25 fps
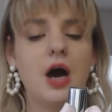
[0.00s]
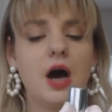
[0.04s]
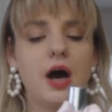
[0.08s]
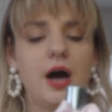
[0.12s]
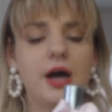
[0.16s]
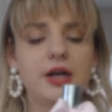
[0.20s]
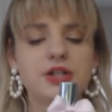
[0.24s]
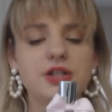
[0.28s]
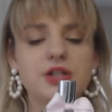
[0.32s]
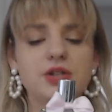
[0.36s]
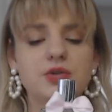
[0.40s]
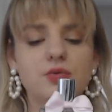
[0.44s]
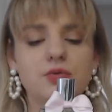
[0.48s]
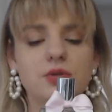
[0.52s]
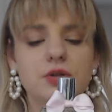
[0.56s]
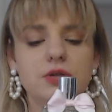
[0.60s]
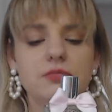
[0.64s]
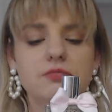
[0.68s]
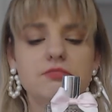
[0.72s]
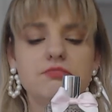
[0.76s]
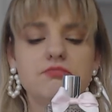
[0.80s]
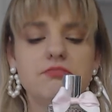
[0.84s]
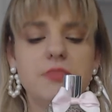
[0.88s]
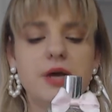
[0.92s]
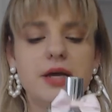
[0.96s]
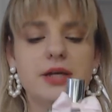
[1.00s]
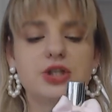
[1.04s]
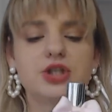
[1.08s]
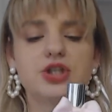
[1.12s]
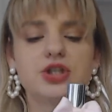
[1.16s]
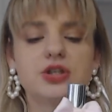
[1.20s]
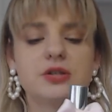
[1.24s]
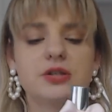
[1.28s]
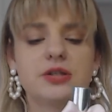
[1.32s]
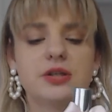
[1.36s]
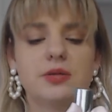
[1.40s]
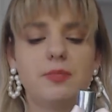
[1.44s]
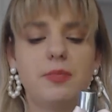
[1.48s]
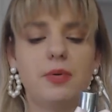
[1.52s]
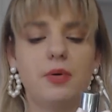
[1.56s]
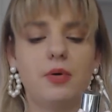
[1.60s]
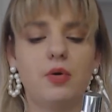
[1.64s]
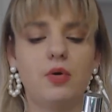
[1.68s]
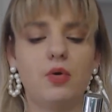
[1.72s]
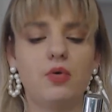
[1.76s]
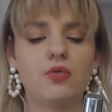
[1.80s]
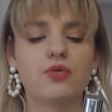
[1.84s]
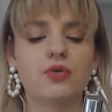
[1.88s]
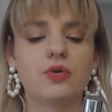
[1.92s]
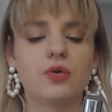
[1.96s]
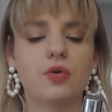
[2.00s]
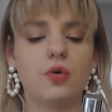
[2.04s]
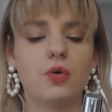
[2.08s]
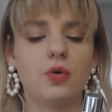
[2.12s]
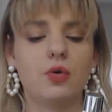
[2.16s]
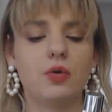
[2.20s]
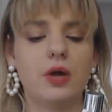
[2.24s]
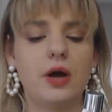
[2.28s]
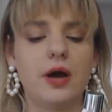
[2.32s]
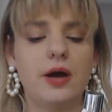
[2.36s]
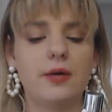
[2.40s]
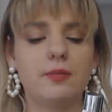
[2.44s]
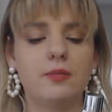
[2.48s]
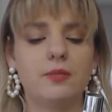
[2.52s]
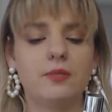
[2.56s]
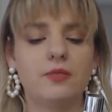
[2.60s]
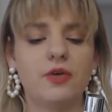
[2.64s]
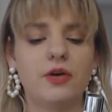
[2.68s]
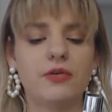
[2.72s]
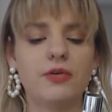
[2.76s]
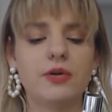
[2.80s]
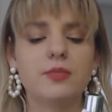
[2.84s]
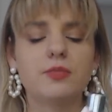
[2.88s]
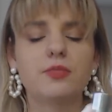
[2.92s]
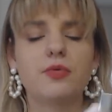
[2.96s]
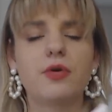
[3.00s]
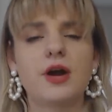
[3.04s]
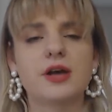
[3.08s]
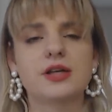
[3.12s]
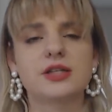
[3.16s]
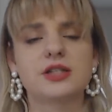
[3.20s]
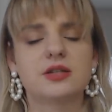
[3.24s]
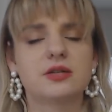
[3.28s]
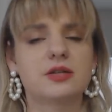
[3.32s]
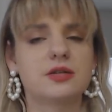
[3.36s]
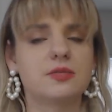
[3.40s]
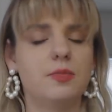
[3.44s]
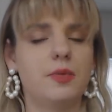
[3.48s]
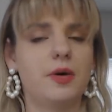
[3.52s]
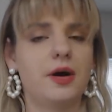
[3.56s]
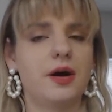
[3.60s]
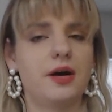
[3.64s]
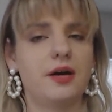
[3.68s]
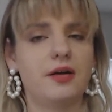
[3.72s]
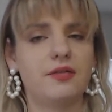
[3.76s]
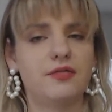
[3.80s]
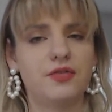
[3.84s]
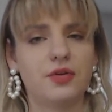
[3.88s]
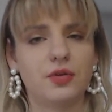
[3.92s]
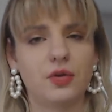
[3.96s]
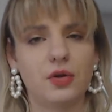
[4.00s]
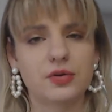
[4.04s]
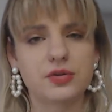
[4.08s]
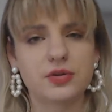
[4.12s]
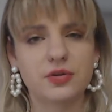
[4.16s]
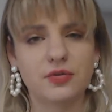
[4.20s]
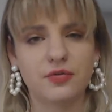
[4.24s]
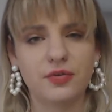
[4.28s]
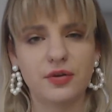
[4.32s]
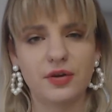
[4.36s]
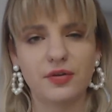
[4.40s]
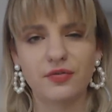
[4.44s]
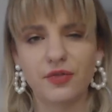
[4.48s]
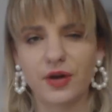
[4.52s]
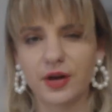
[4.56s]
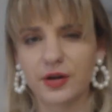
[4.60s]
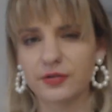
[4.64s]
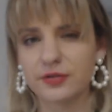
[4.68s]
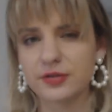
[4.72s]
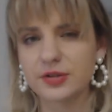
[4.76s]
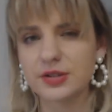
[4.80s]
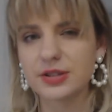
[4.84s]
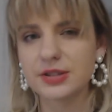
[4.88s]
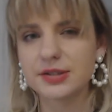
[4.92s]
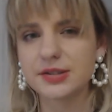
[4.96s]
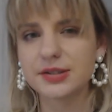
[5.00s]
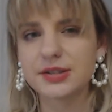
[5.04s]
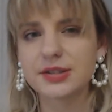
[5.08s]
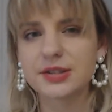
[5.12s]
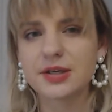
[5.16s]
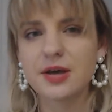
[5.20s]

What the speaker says: I just want to mention that overall I'm very impressed by Philosophy fragrances.